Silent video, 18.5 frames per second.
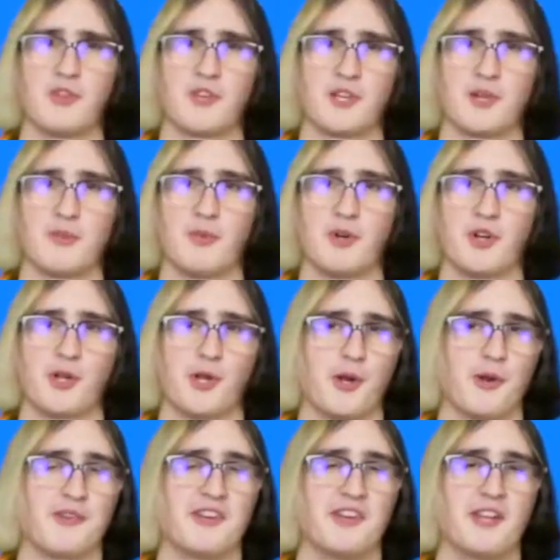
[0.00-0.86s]
think about it,
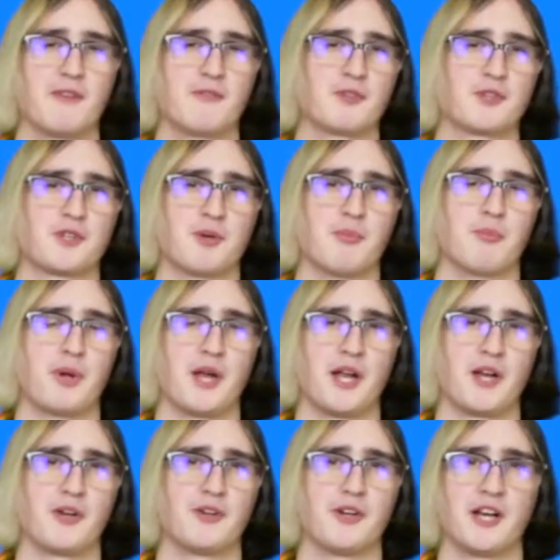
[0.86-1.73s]
I'd never
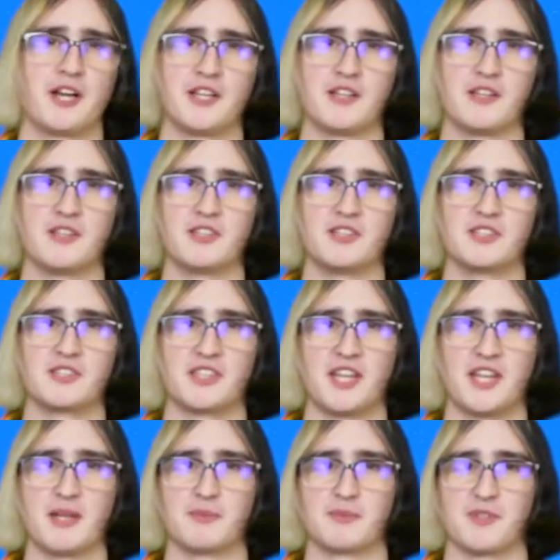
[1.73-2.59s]
compare any of these
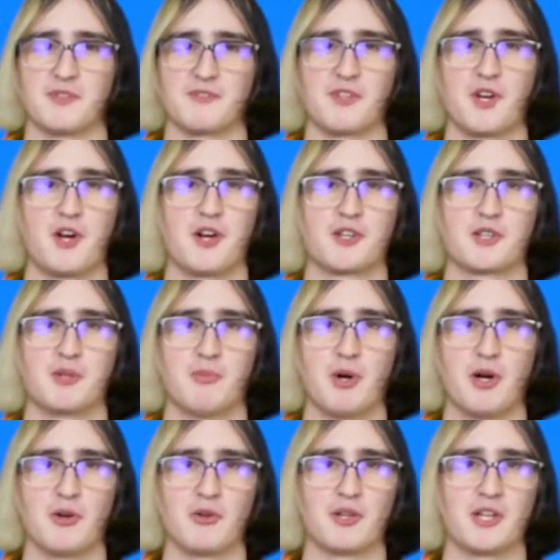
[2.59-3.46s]
games I've talked
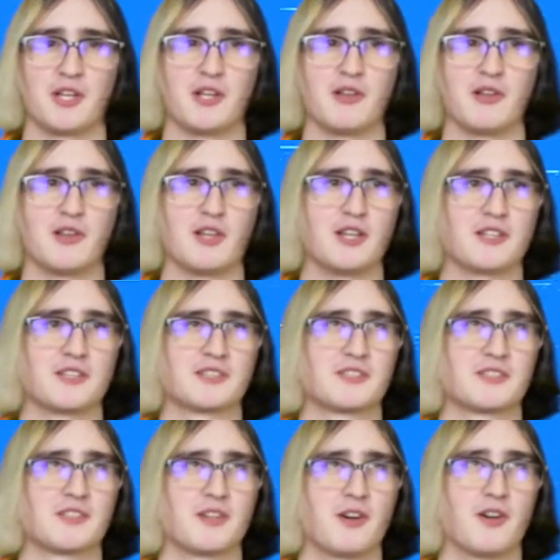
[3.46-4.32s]
about in a
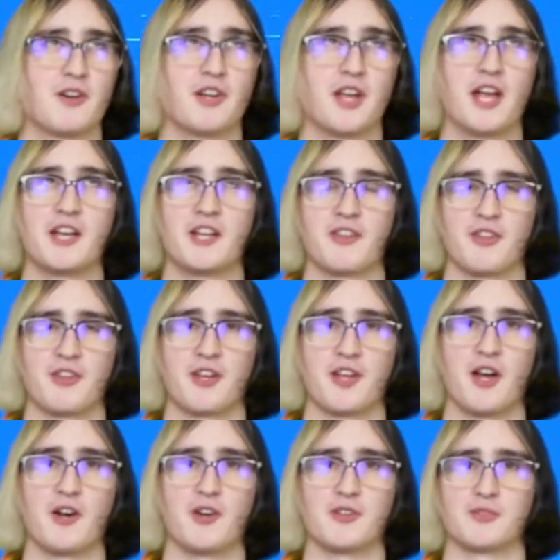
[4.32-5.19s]
list on anything
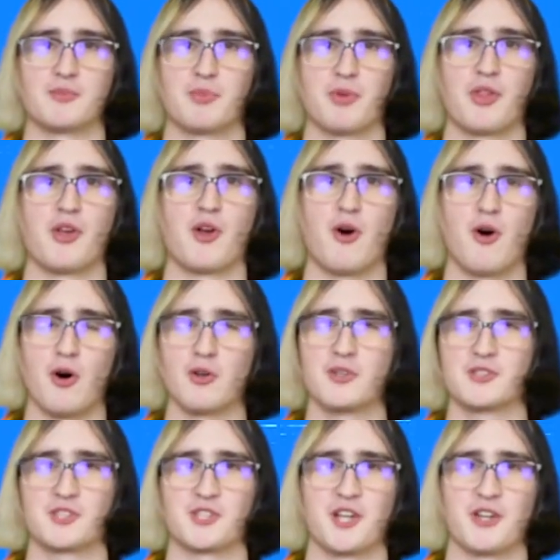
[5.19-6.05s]
else, but they all
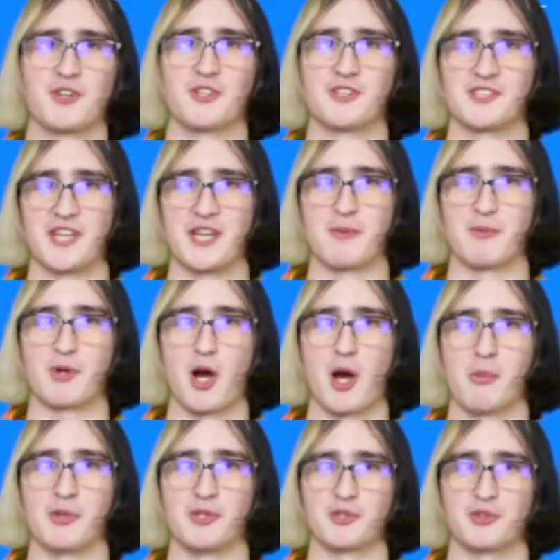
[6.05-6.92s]
share the same
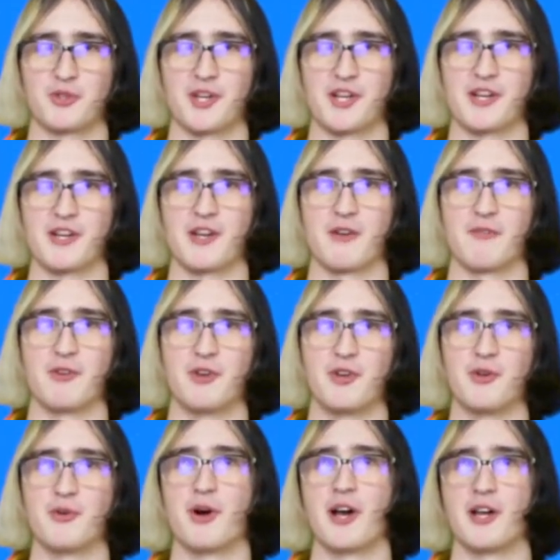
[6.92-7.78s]
common trait of a
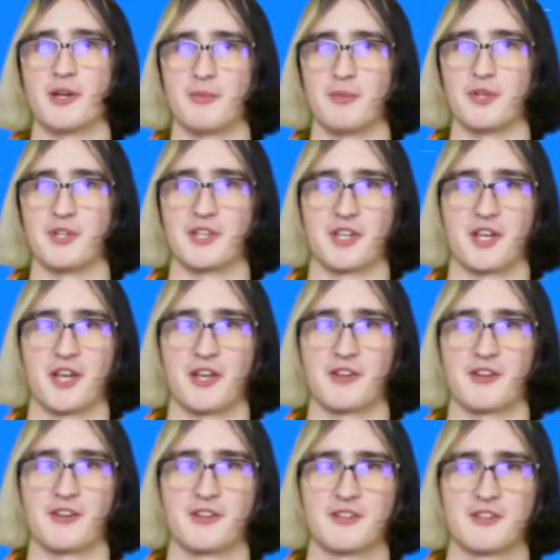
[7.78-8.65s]
new item
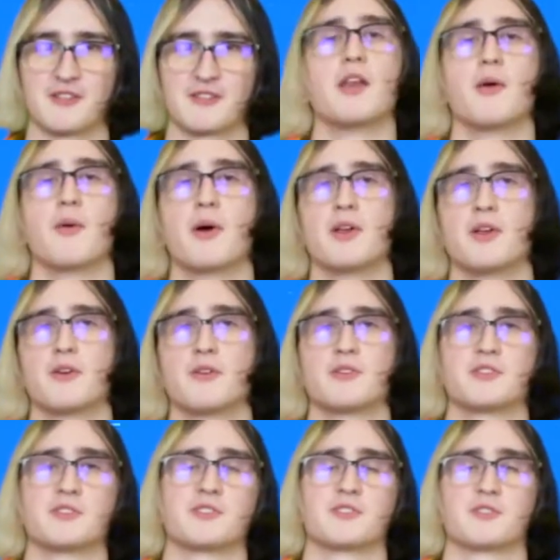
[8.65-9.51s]
indicator. Now I know
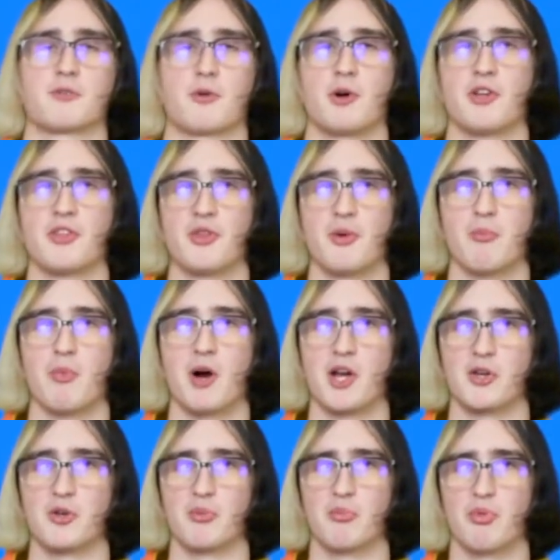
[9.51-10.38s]
this is quite the
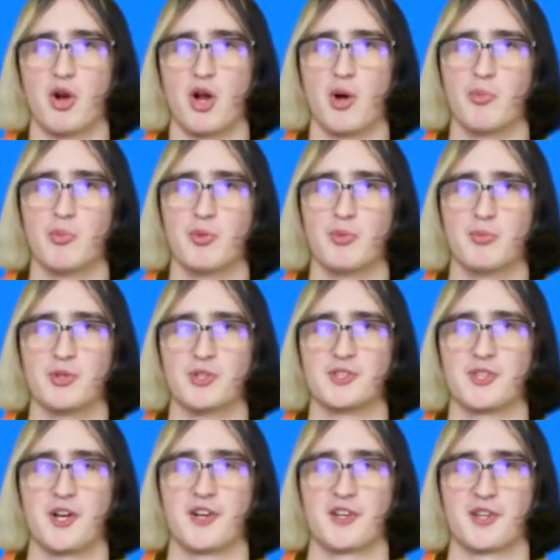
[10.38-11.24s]
minor problem when
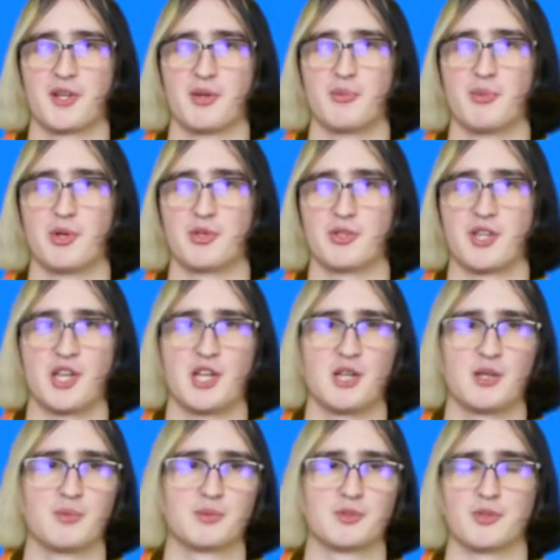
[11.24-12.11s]
talking about
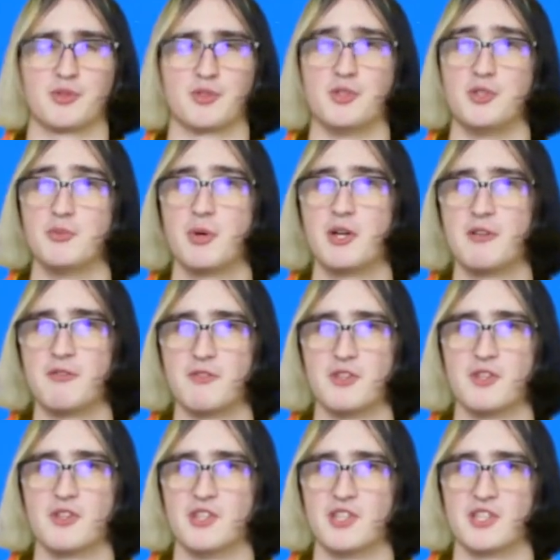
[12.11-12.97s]
games, or you might
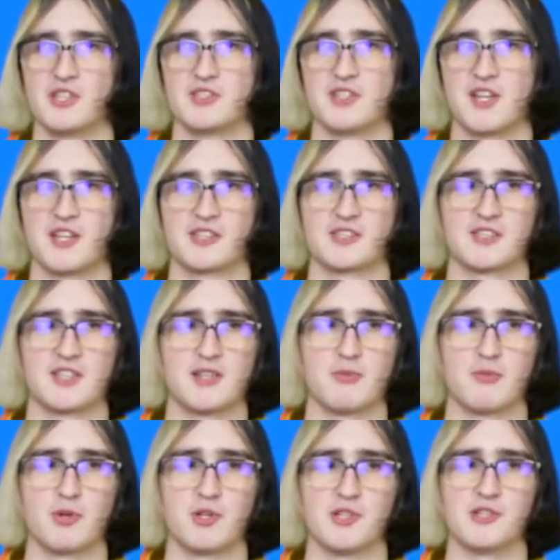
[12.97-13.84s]
feel the exact
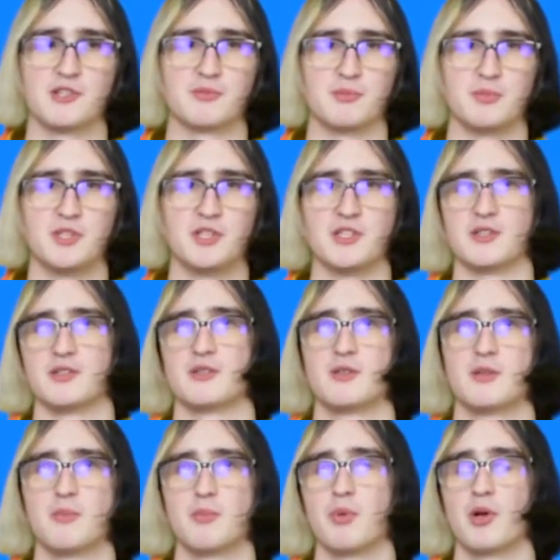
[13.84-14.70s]
same way as me,
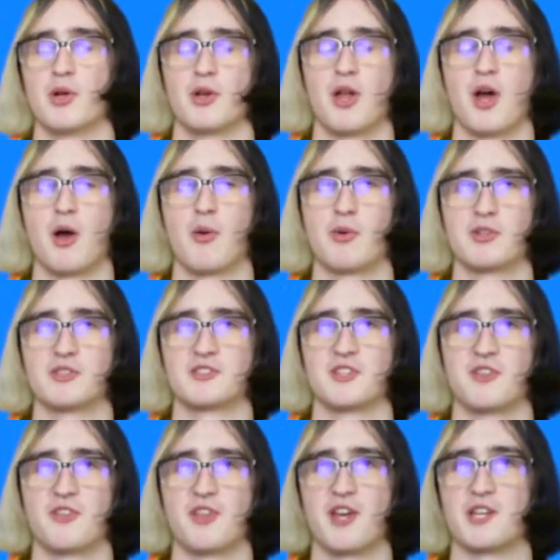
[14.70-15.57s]
but I want to
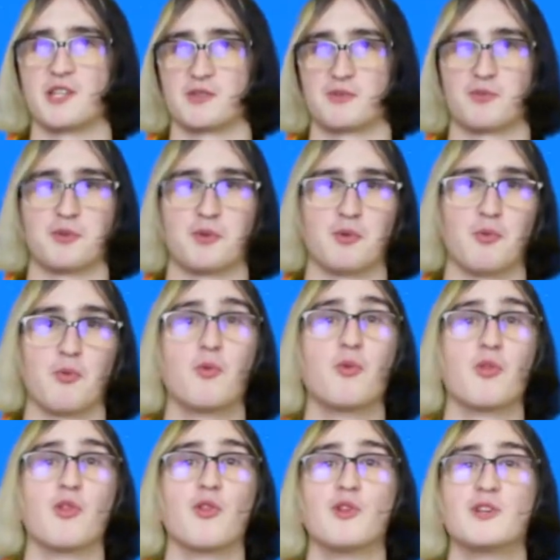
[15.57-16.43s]
say thanks for
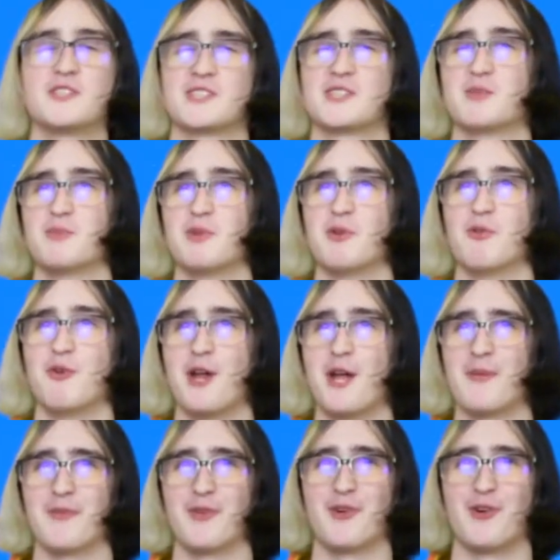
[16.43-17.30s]
listening to me
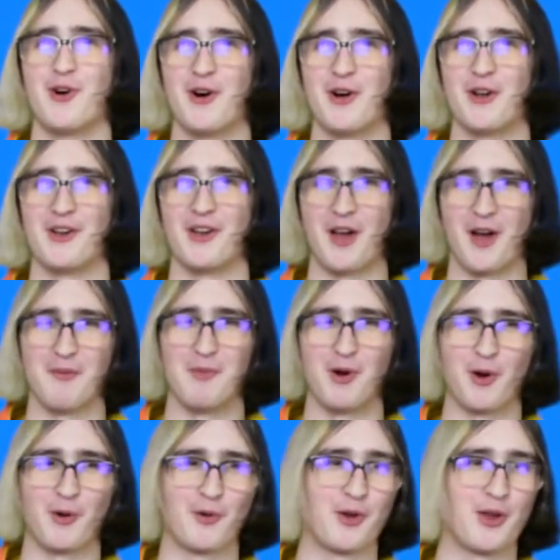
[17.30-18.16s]
ramble on
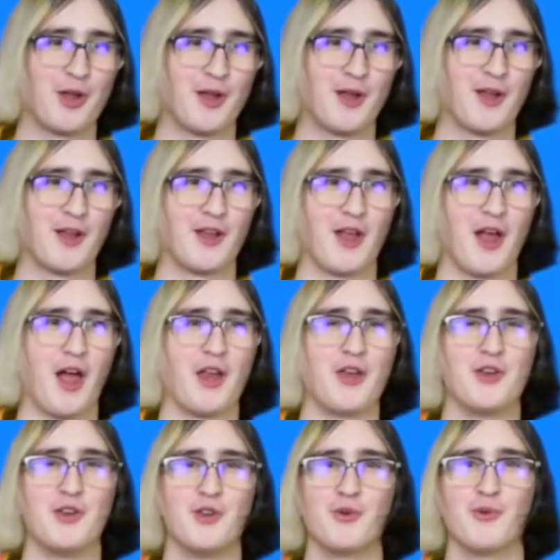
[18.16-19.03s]
about
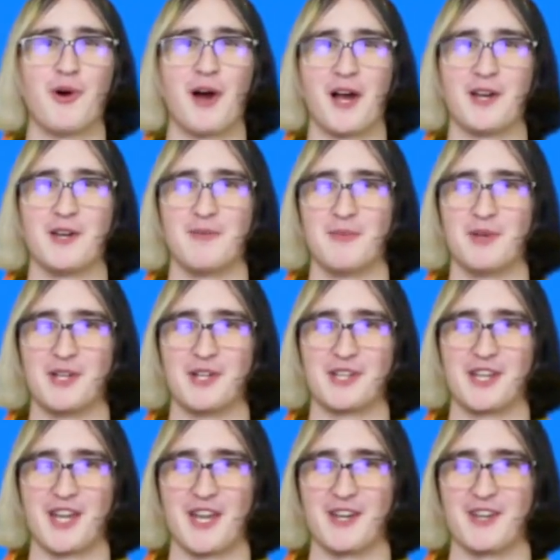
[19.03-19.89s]
new item
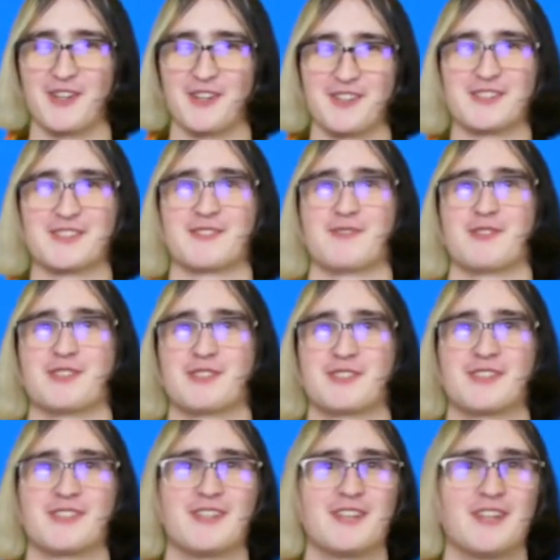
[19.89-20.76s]
indicators, which